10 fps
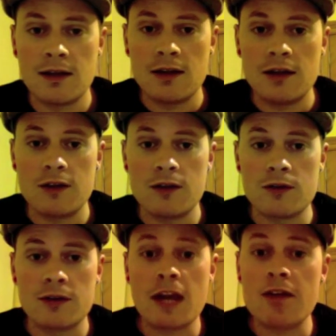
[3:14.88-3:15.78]

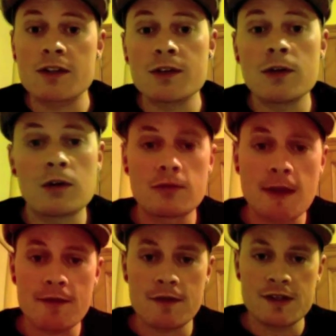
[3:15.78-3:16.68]
your guarantor or
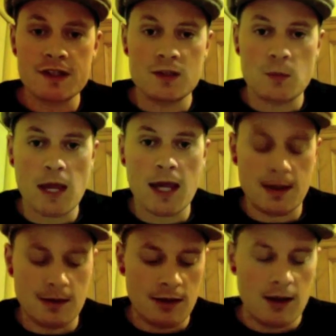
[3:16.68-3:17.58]
reference in
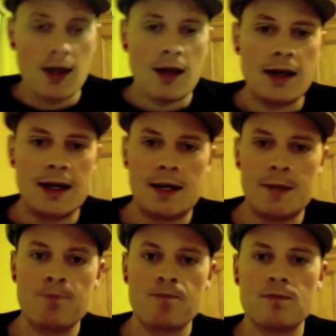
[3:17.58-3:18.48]
Japan.
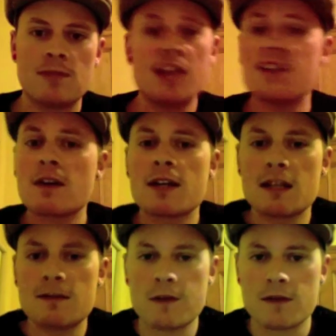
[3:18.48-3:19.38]
Now you don't need
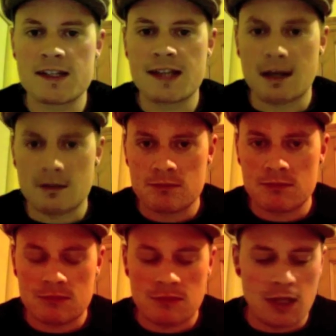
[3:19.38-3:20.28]
to fill this out.
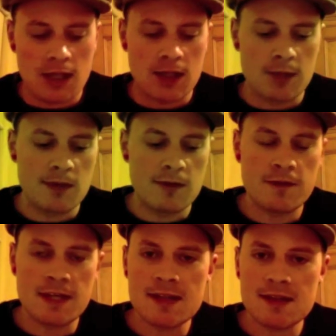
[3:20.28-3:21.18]
The
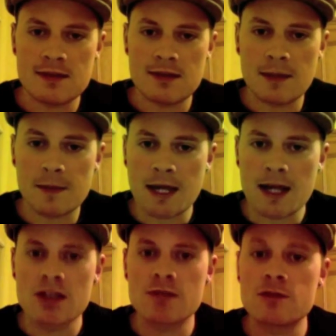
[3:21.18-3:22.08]
visa
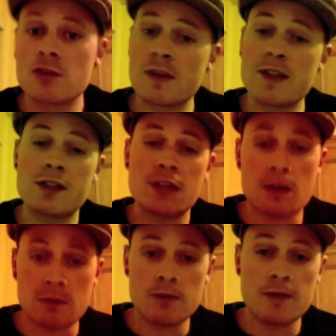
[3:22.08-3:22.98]
application form is a
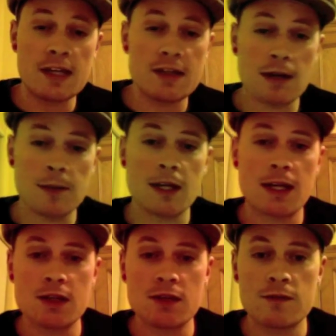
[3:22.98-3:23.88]
general visa
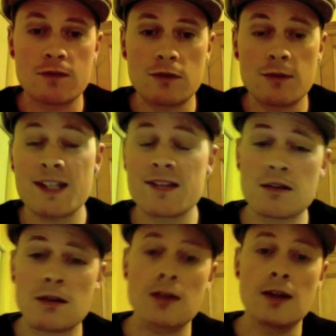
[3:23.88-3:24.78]
application form. It's
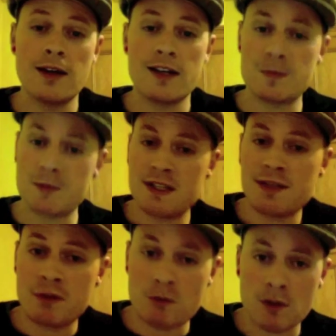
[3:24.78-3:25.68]
not a
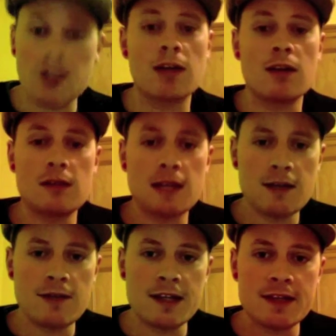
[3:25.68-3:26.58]
specific working
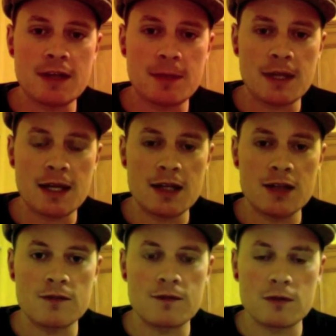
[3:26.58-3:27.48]
holiday visa
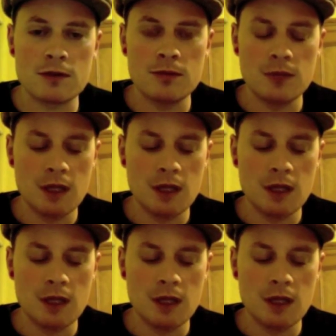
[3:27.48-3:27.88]
application form.